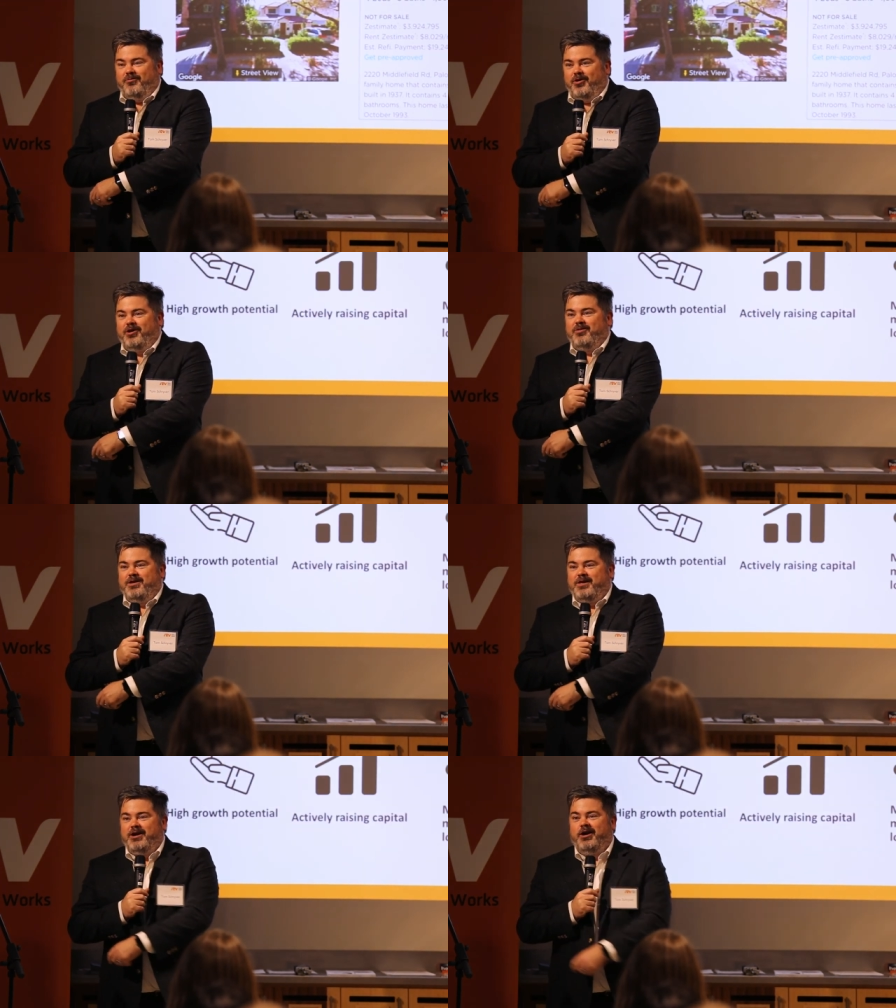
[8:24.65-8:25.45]
work
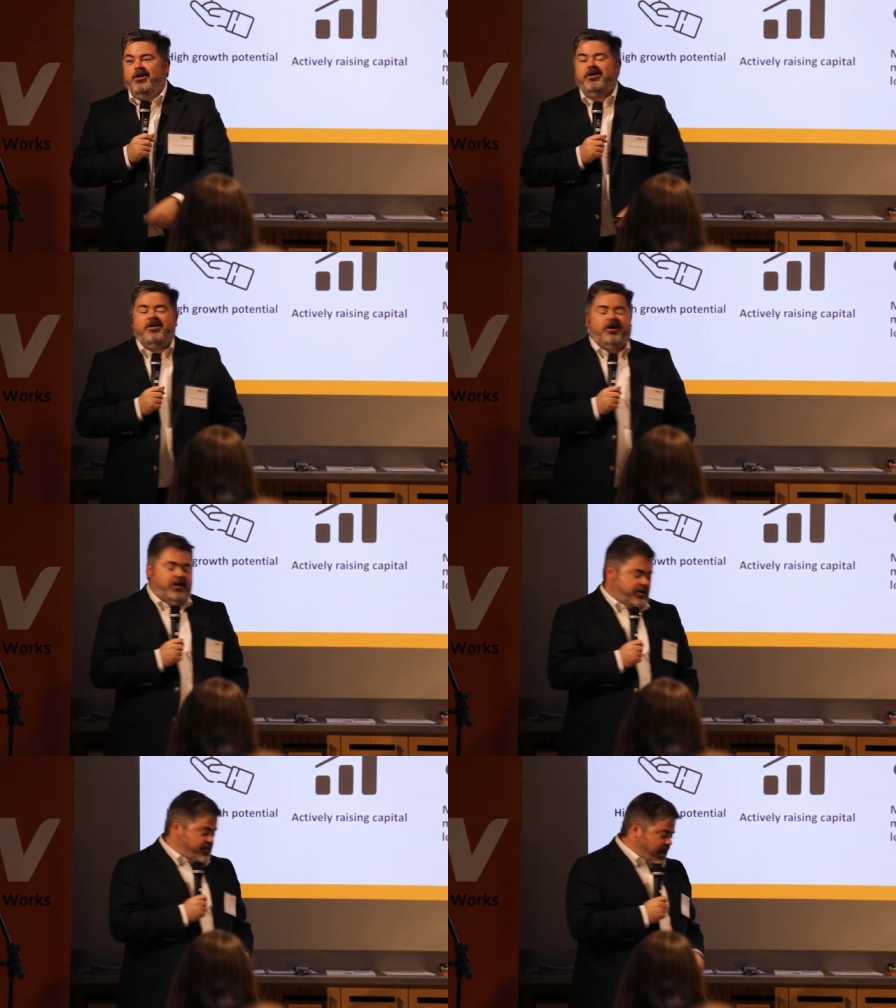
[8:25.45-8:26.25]
with here
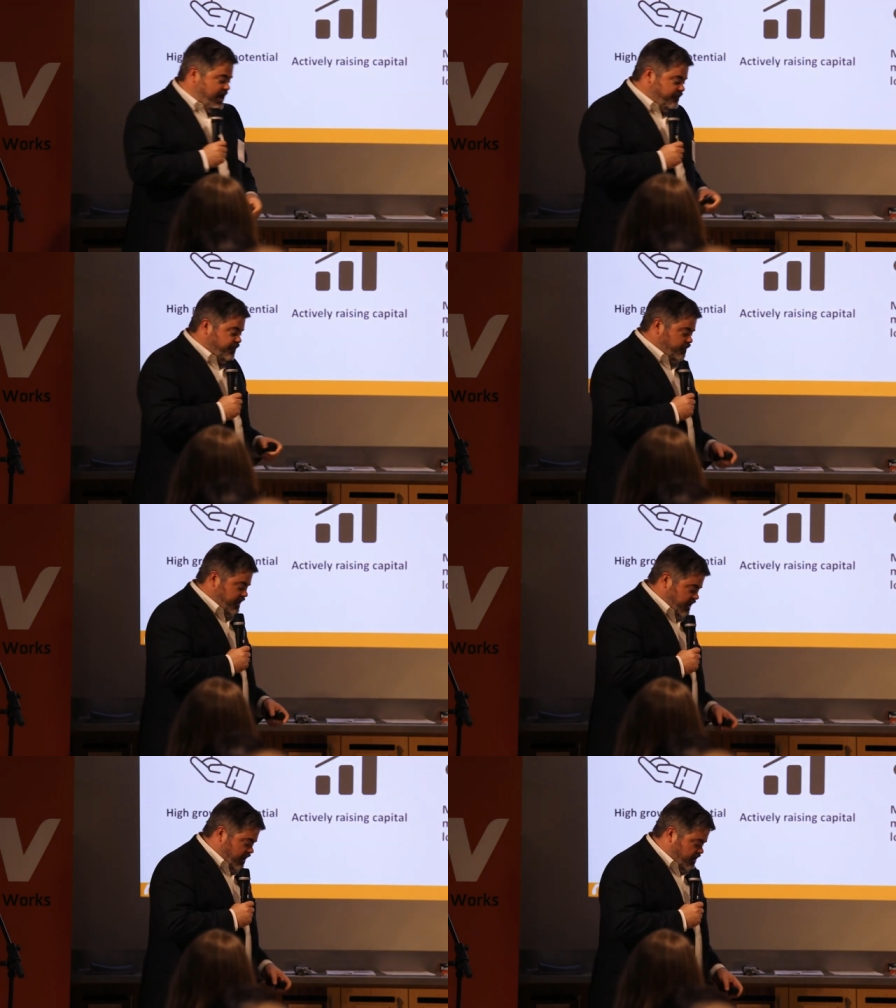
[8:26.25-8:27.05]
um, have three
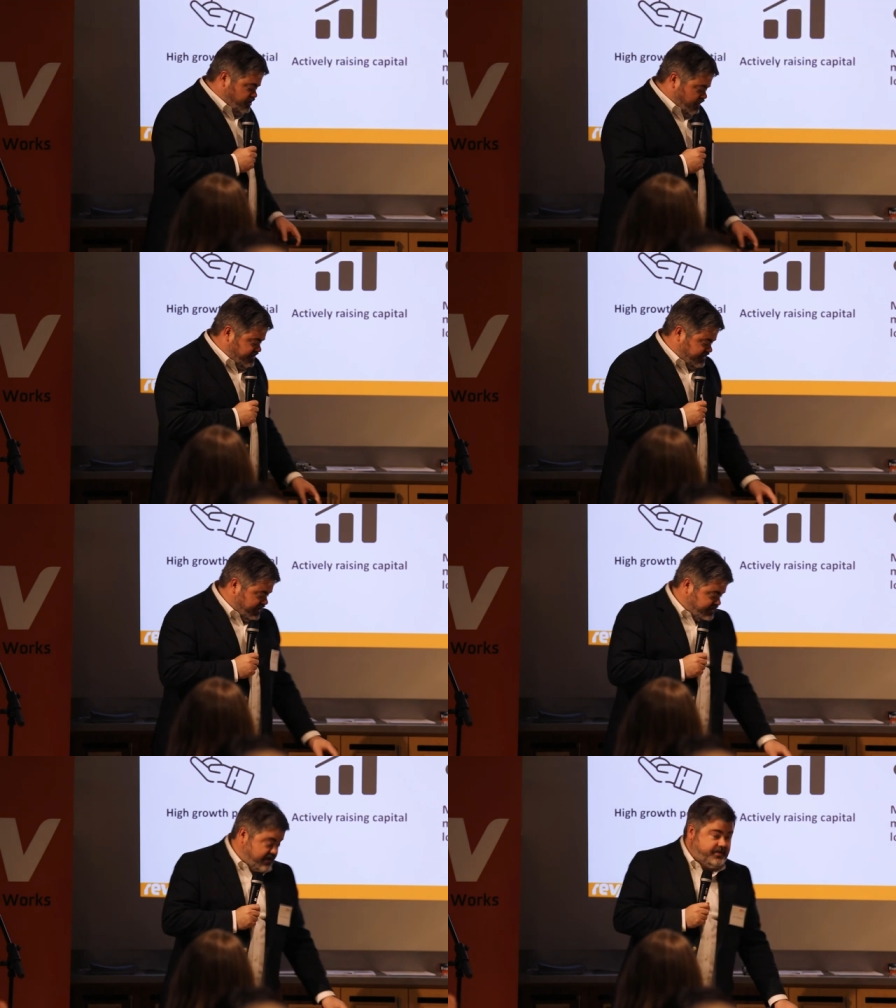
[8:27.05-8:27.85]

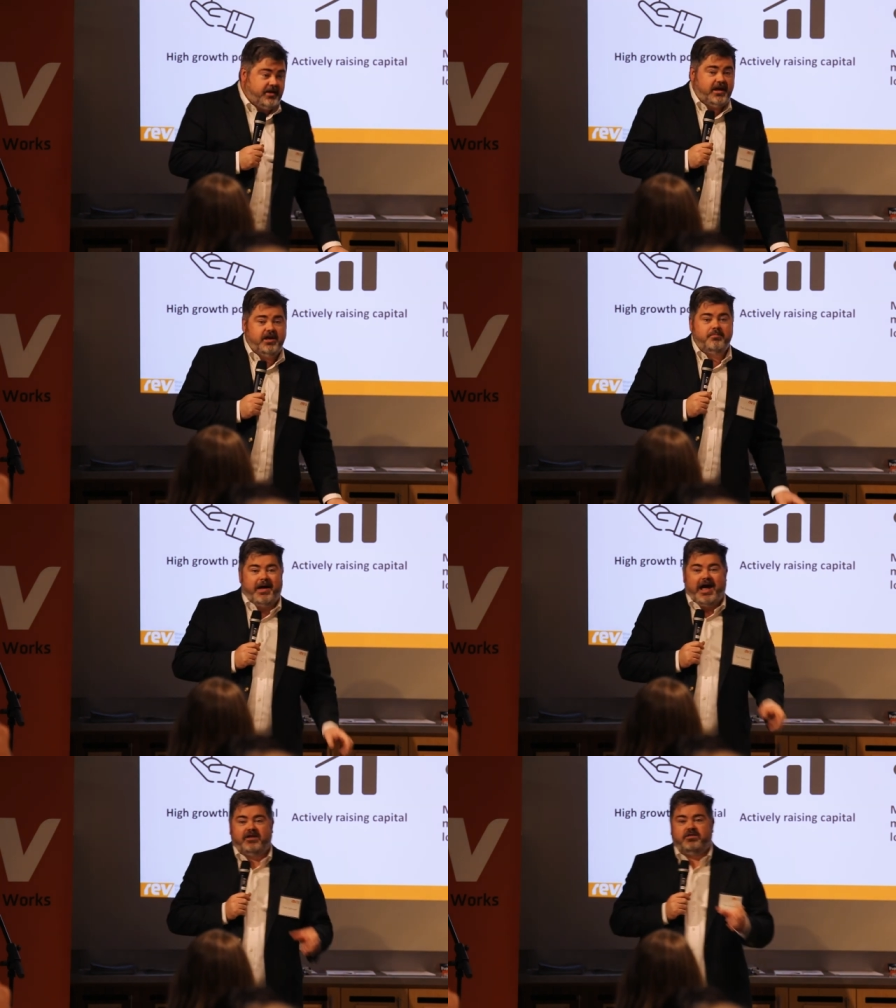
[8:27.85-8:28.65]
characteristics, and I think getting
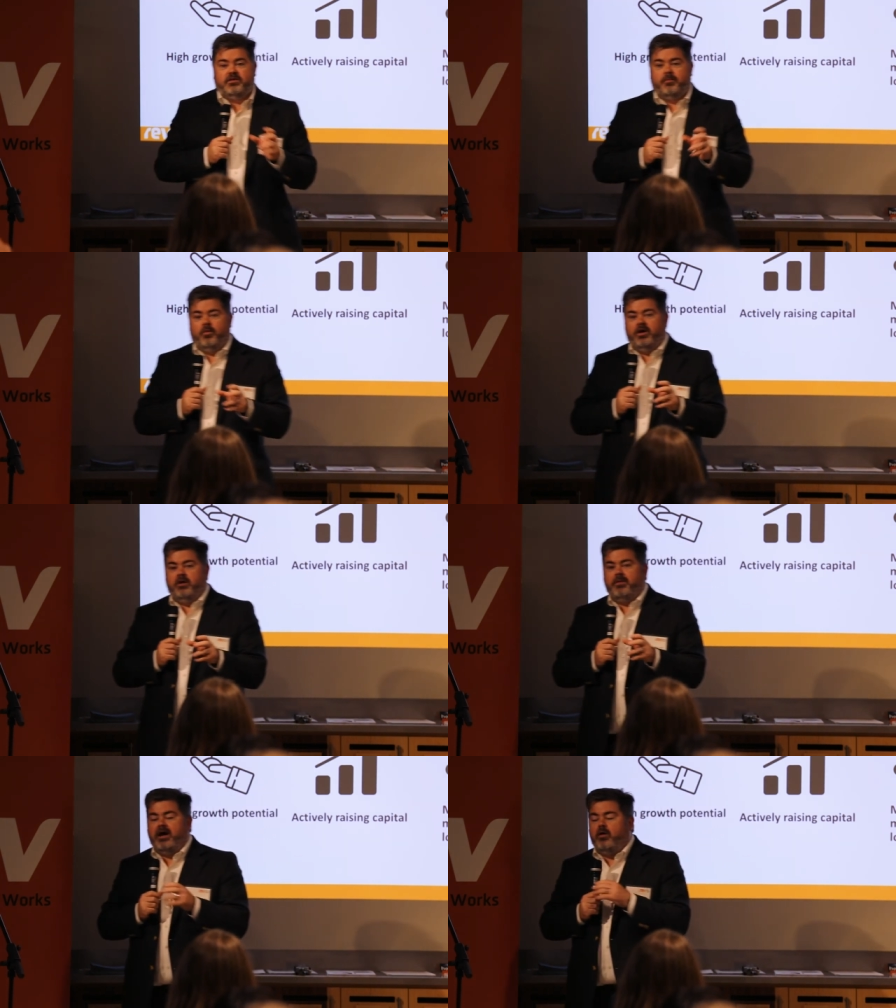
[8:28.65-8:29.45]
back to the point
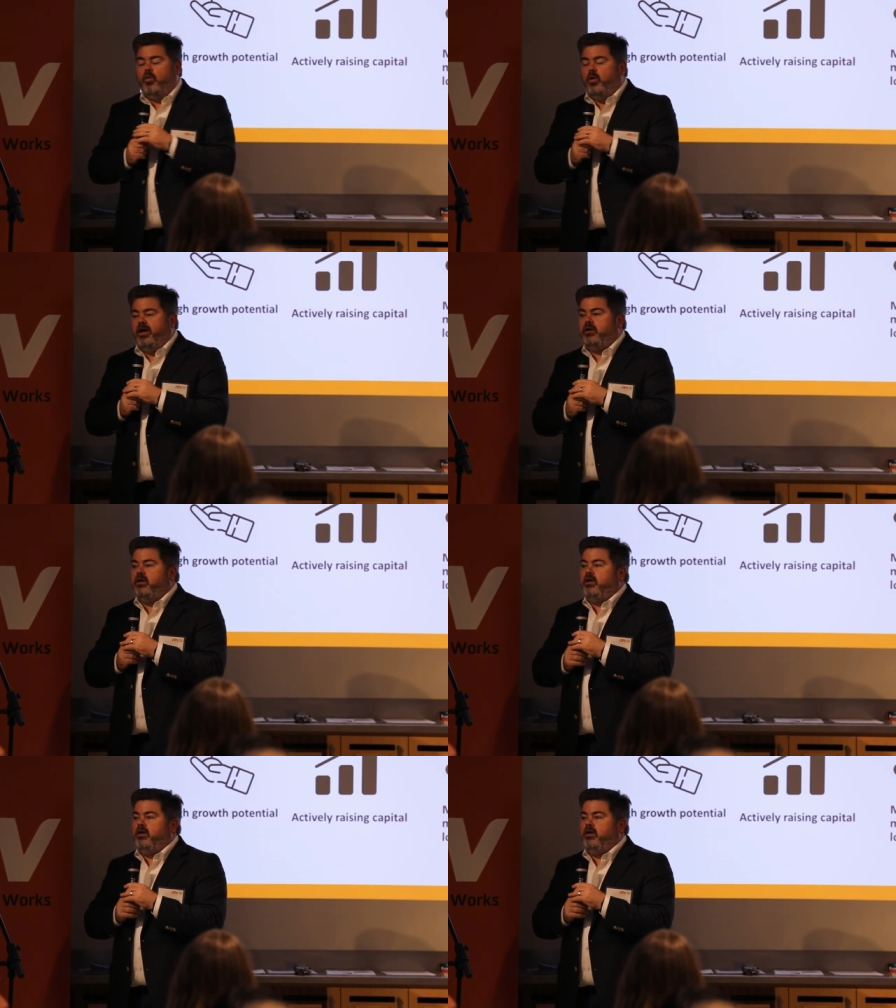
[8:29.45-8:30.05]
about what